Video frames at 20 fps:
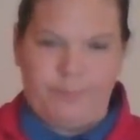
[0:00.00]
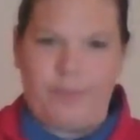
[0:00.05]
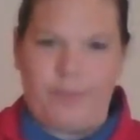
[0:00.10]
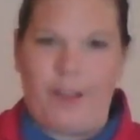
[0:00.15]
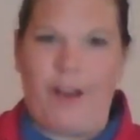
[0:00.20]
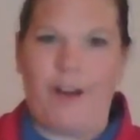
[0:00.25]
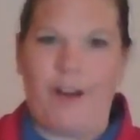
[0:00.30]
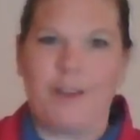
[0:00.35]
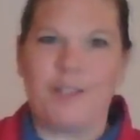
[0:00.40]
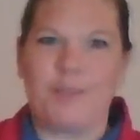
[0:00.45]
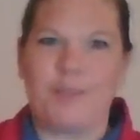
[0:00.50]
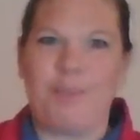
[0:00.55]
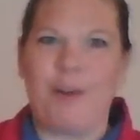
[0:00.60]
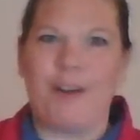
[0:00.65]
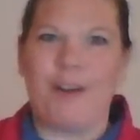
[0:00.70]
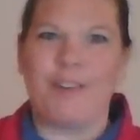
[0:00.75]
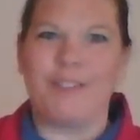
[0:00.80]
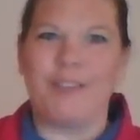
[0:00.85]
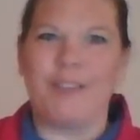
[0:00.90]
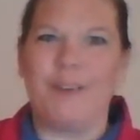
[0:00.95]
Hardest
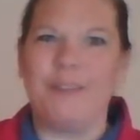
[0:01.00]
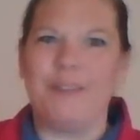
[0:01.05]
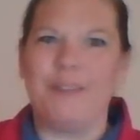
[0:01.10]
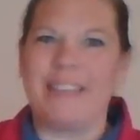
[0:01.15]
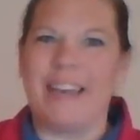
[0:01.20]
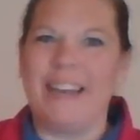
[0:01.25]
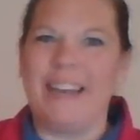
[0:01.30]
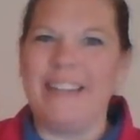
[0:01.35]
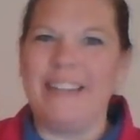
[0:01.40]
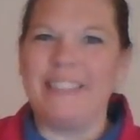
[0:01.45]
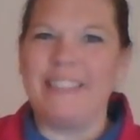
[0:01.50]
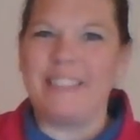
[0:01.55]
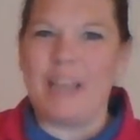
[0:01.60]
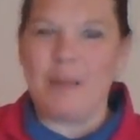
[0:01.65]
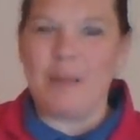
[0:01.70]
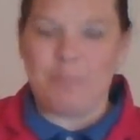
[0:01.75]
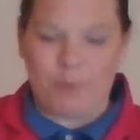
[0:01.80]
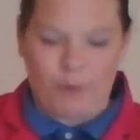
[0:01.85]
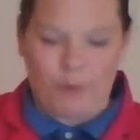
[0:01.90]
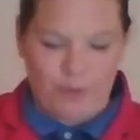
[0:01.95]
part is always getting the
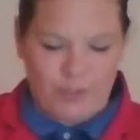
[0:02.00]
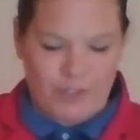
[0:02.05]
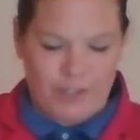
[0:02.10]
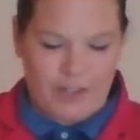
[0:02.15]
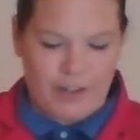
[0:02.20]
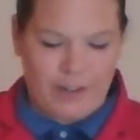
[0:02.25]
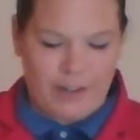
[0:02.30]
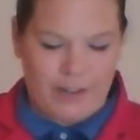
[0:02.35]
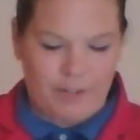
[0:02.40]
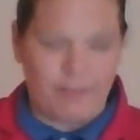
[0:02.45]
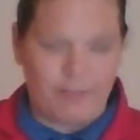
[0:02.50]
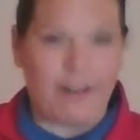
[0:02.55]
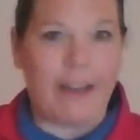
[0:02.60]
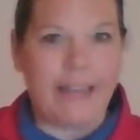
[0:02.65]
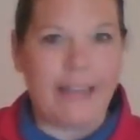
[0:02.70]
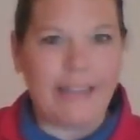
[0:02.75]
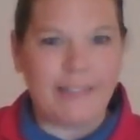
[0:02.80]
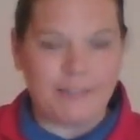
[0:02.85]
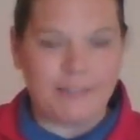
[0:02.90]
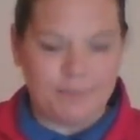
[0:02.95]
tape roll started,
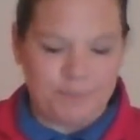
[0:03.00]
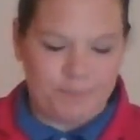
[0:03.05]
right?